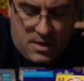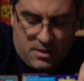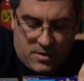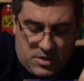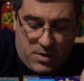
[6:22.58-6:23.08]

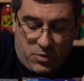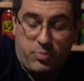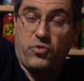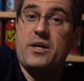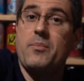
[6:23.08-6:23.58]
that they would
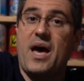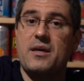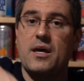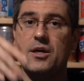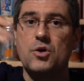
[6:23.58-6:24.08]
bring
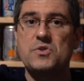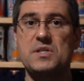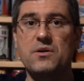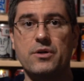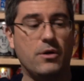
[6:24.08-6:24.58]
back Eggo
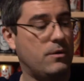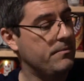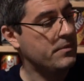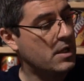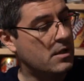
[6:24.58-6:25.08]
cereal.
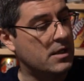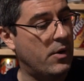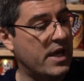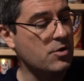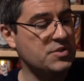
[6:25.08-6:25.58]
Now,
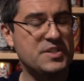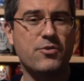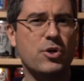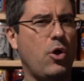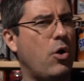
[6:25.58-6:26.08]
Eggo
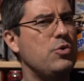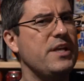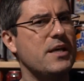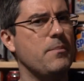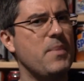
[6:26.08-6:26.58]
cereal
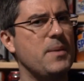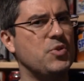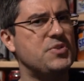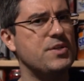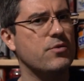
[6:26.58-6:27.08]
only had a
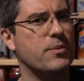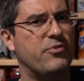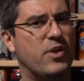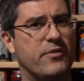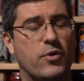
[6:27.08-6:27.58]
maple syrup
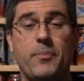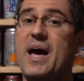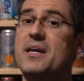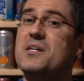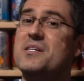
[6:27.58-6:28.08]
flavor
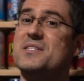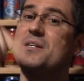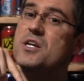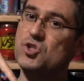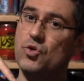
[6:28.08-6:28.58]
back in its
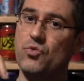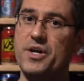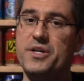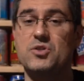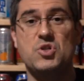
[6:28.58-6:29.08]
initial run in